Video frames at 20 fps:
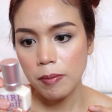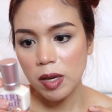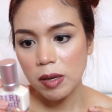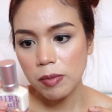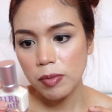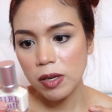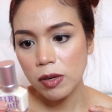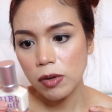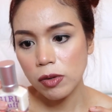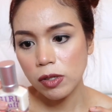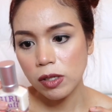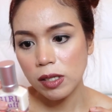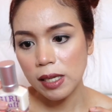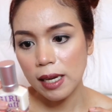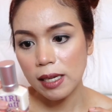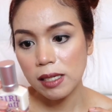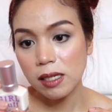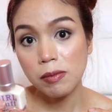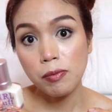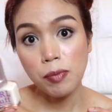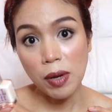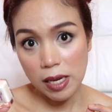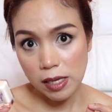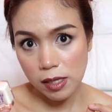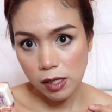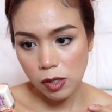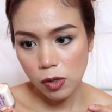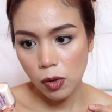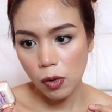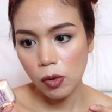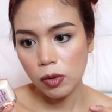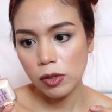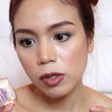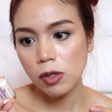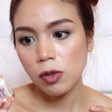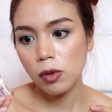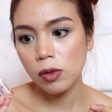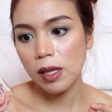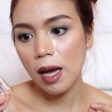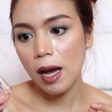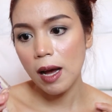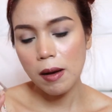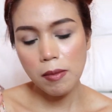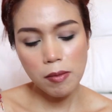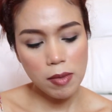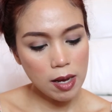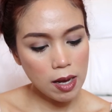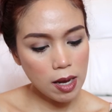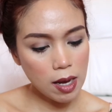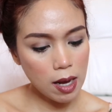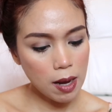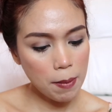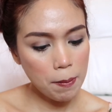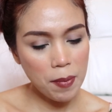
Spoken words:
Maybe use as base coat. So, tama.